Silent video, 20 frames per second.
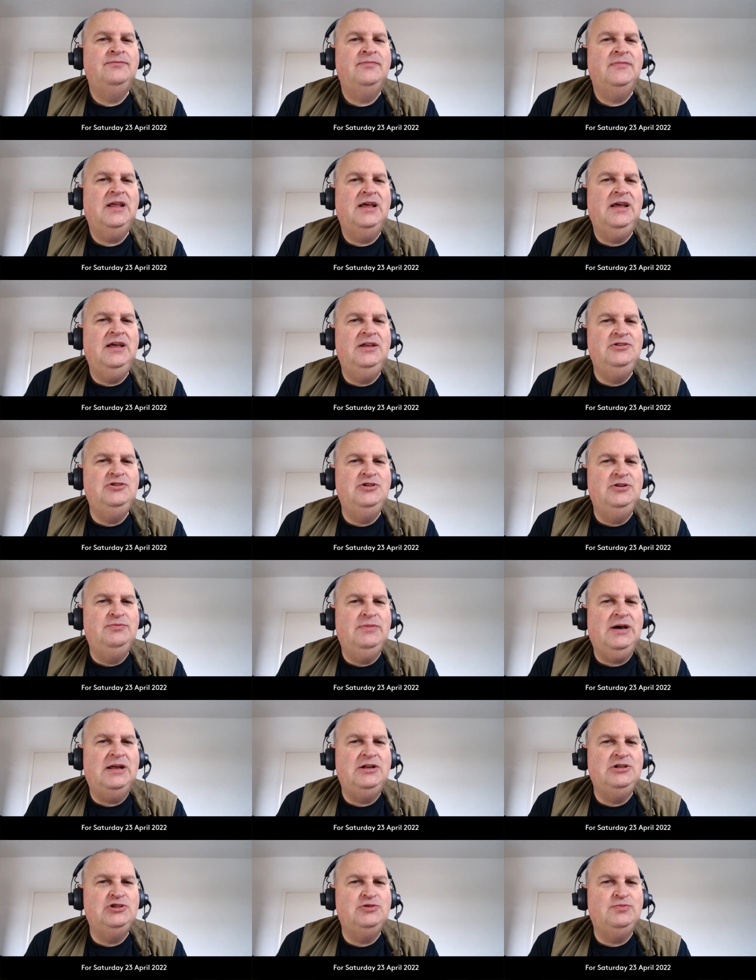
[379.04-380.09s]
engine
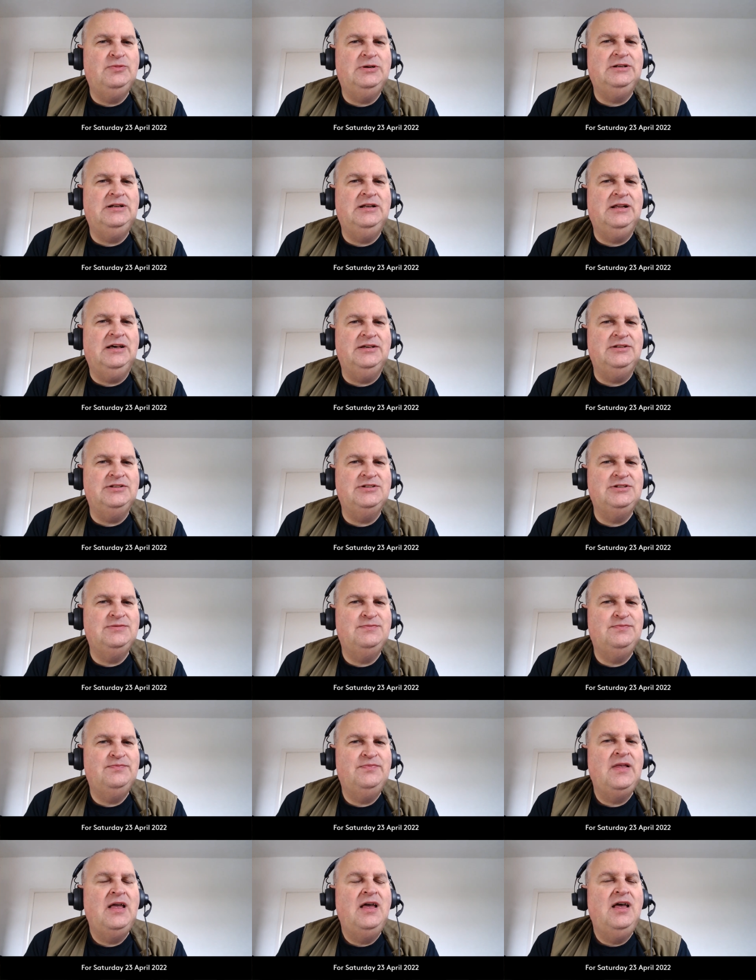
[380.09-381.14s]
management lights.
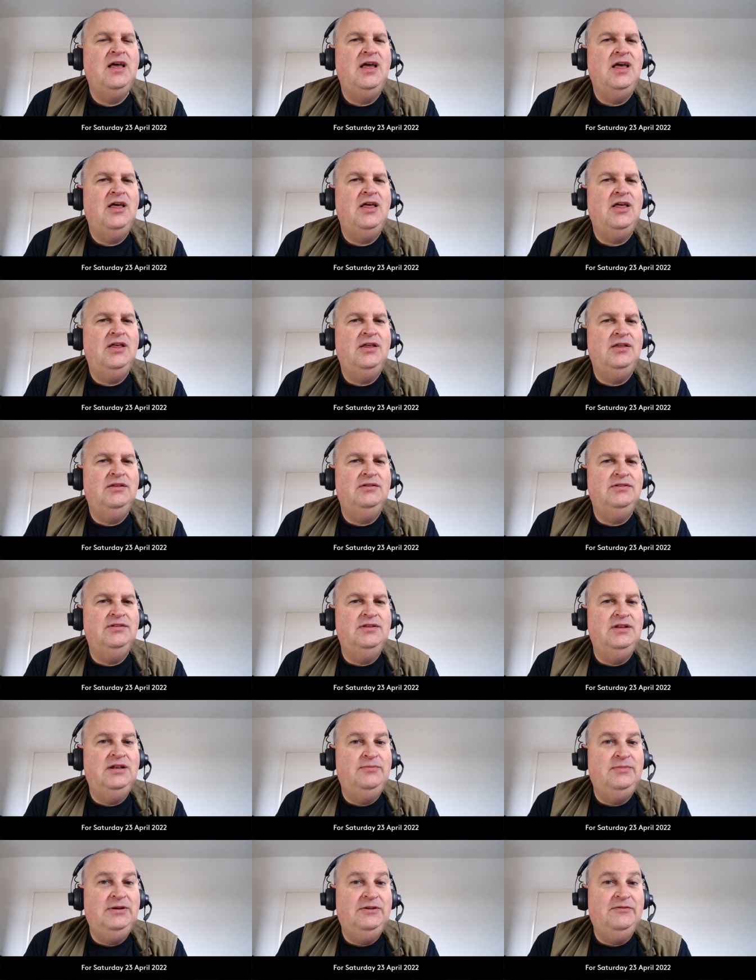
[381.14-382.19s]

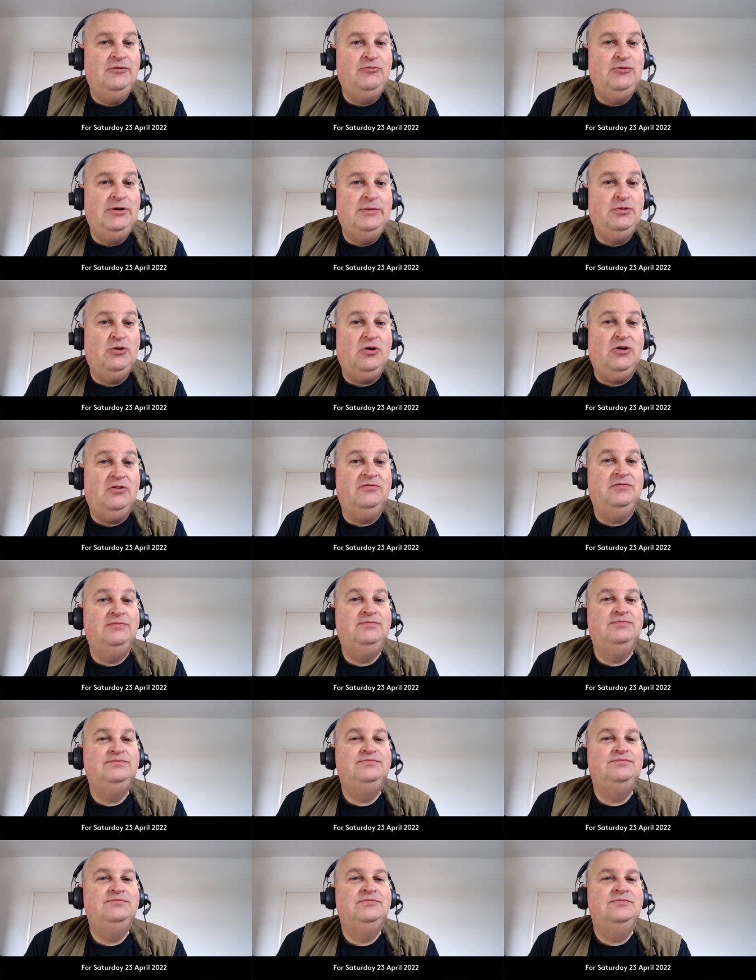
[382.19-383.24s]
Then a bit of a rip-off.
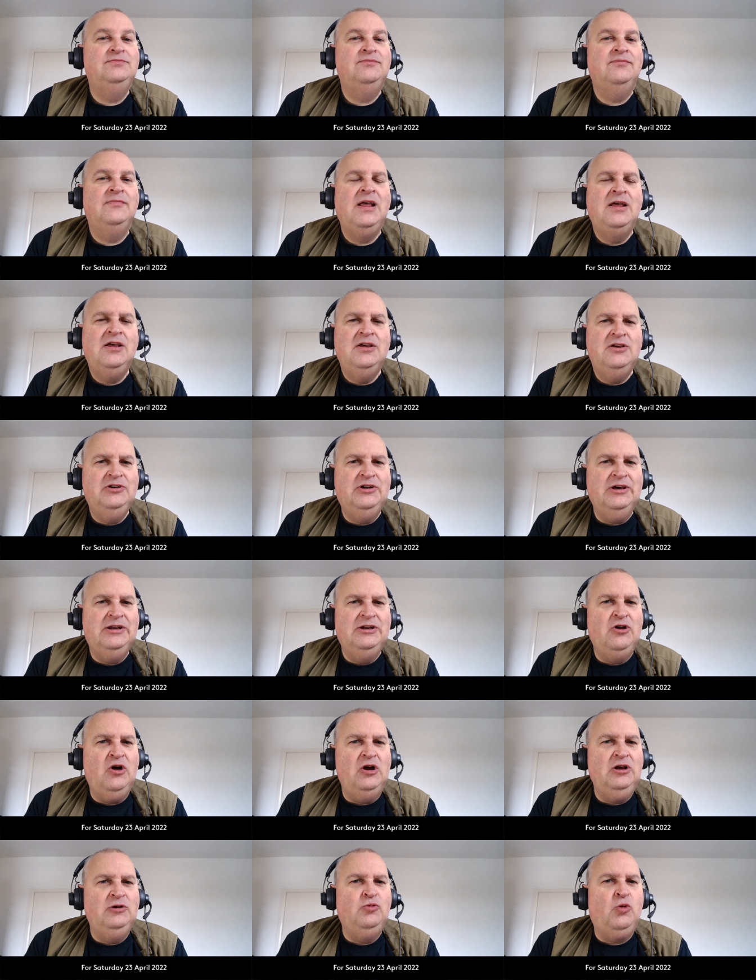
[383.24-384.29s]
You get an
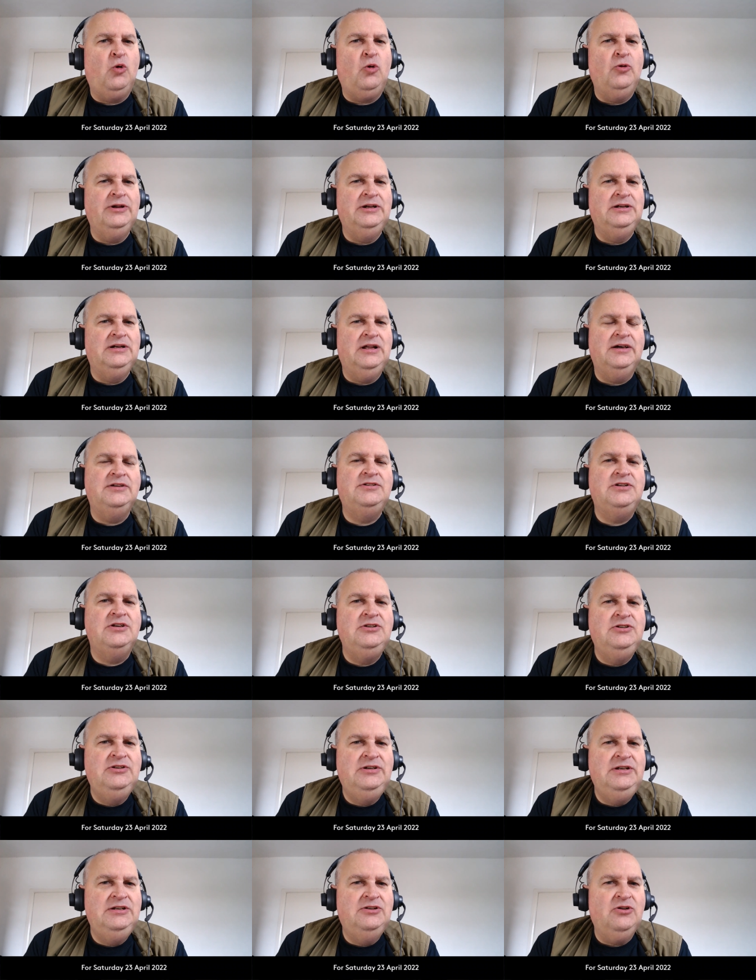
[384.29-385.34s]
oil warning light, you
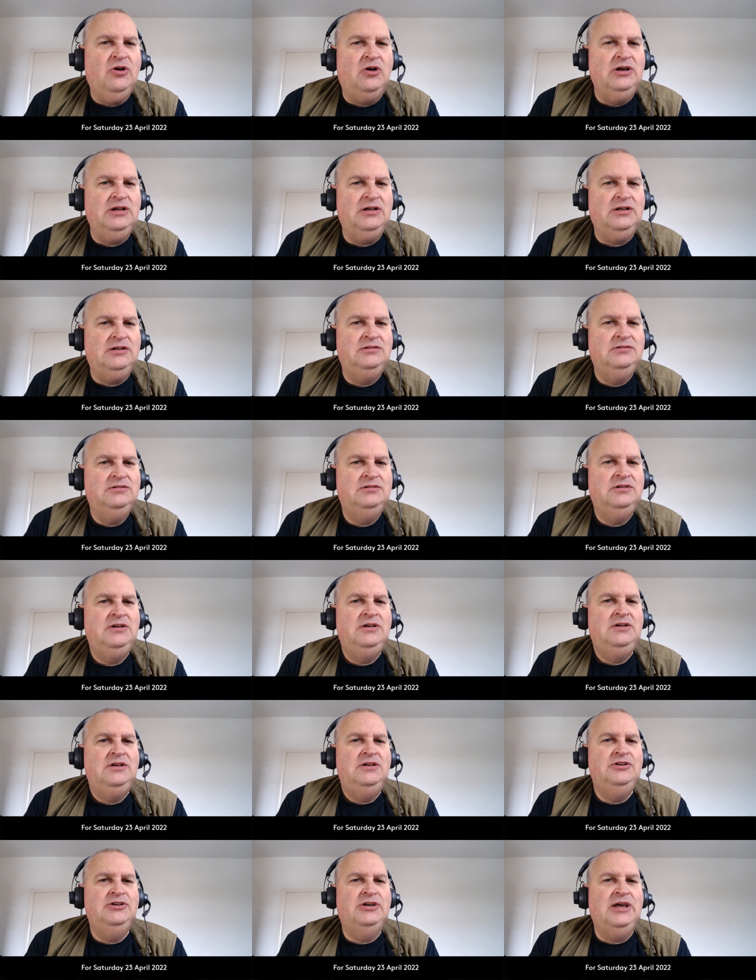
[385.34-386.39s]
need oil.
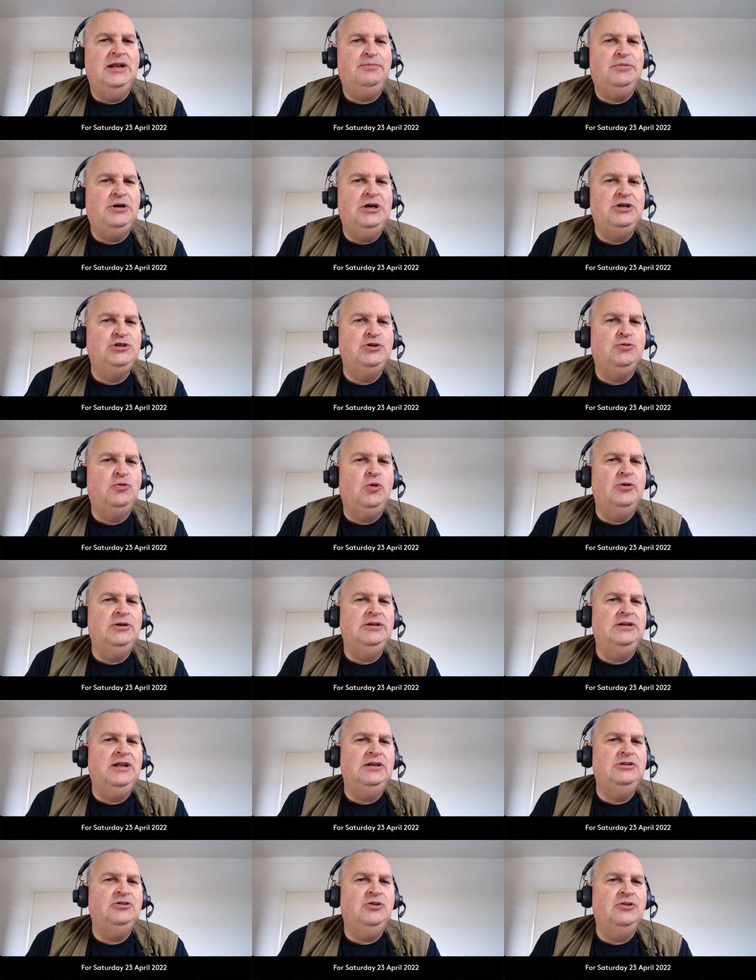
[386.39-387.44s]
You get a pressure warning
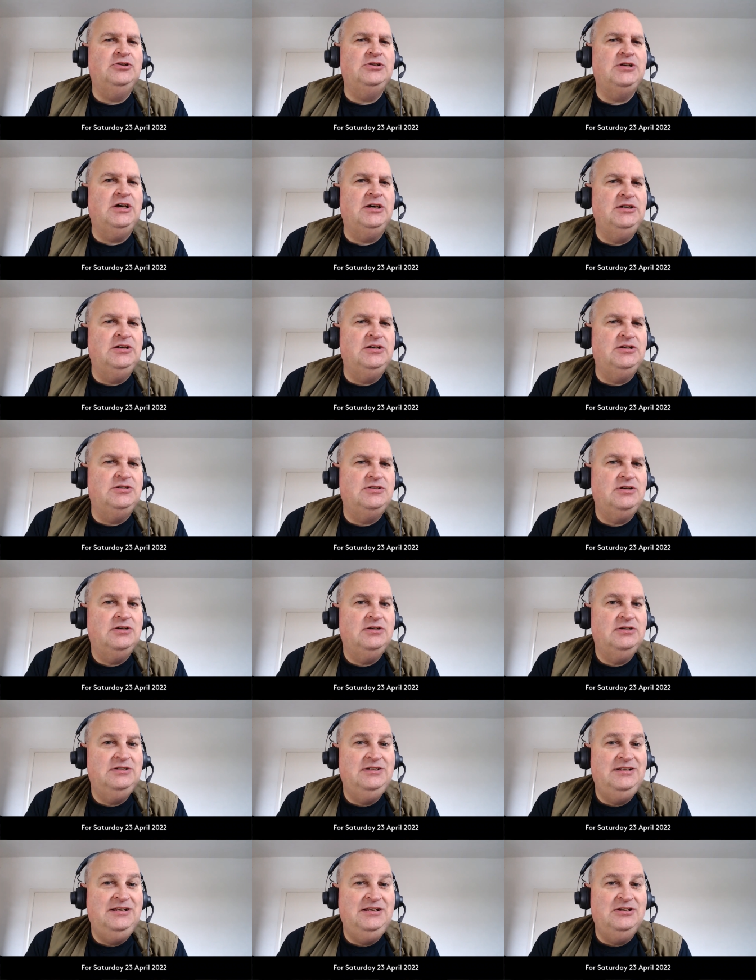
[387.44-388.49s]
light on the tires.
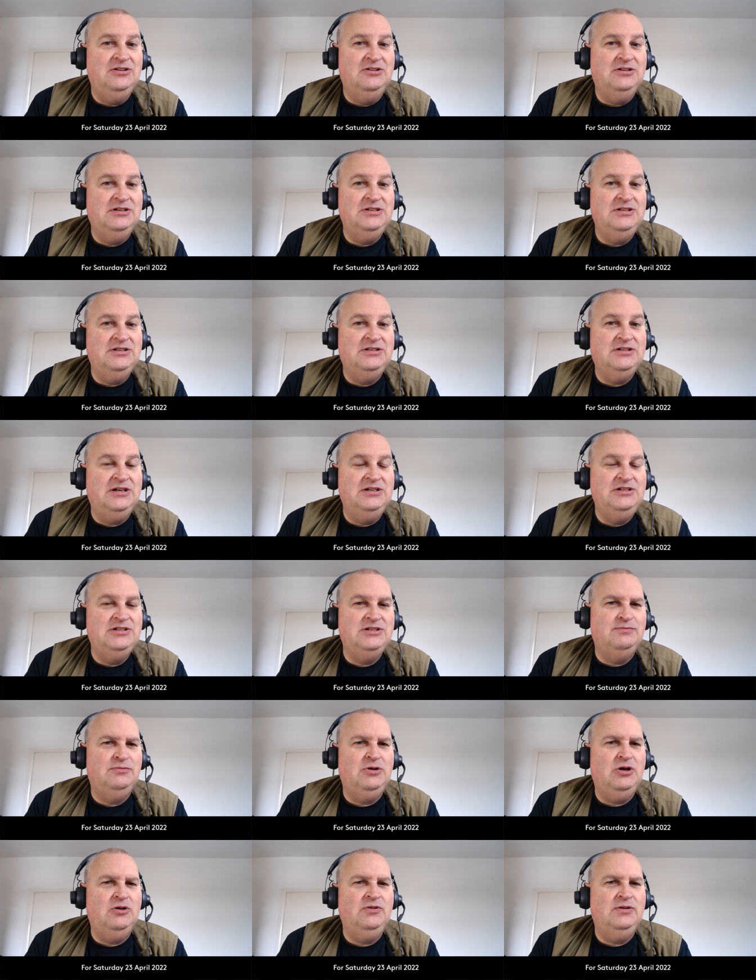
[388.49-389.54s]
You need to look at your tires and
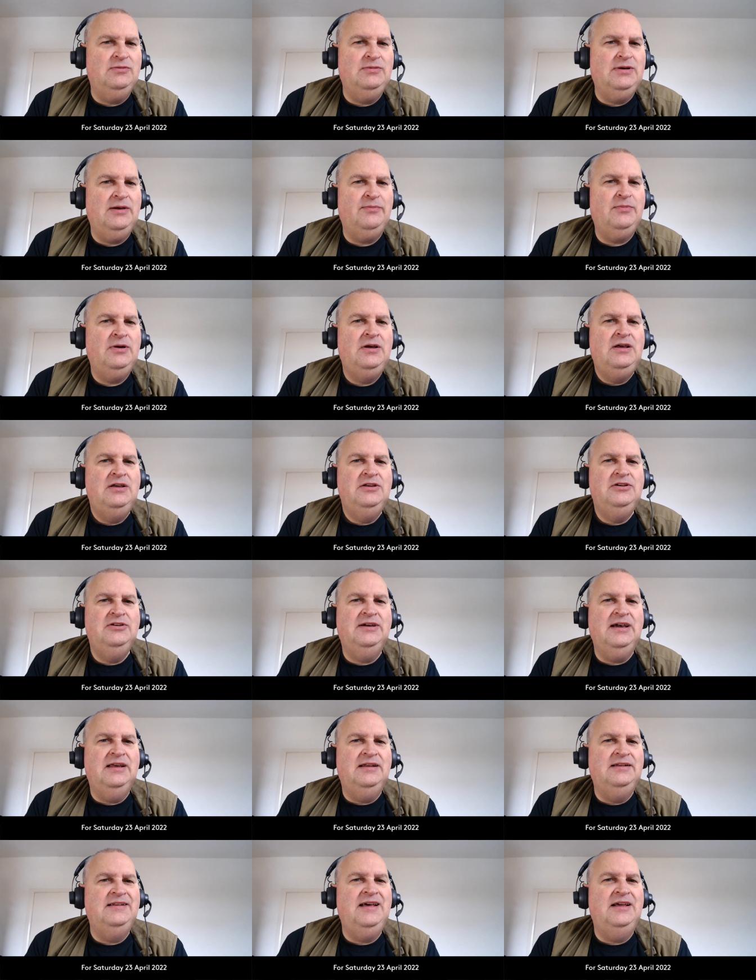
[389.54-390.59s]
blow them up. You
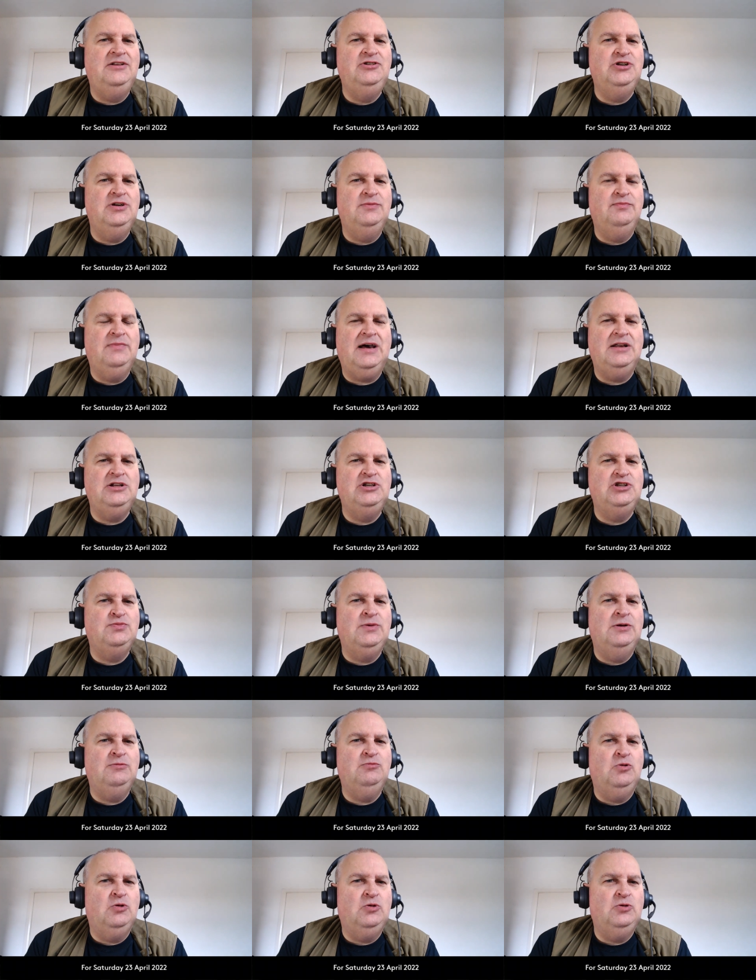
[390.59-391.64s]
get an engine
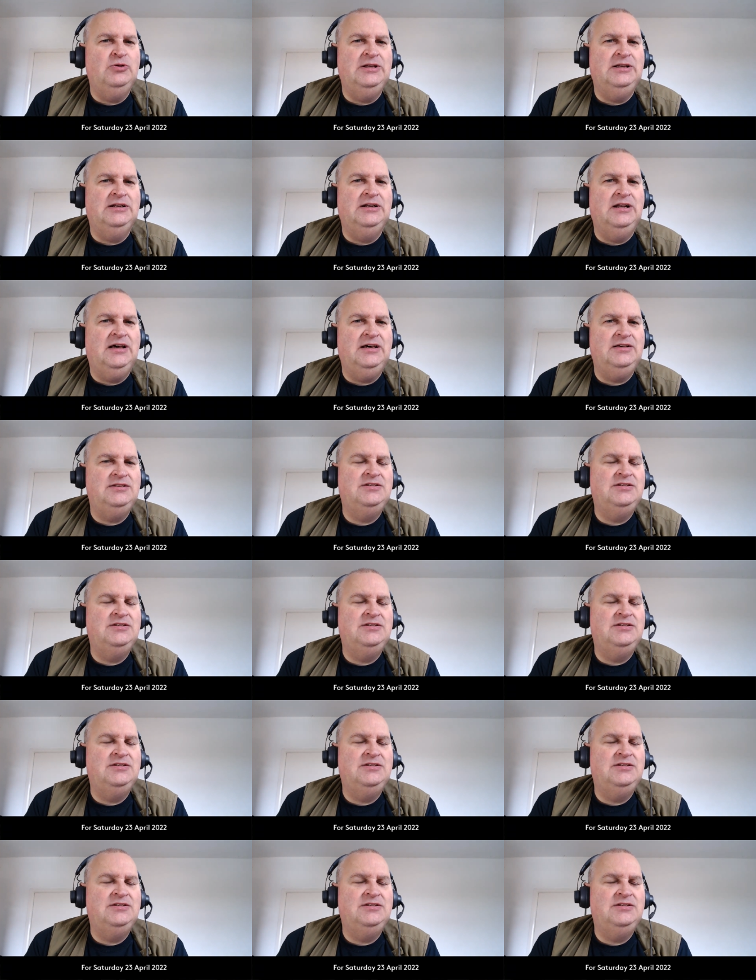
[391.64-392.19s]
management warning light.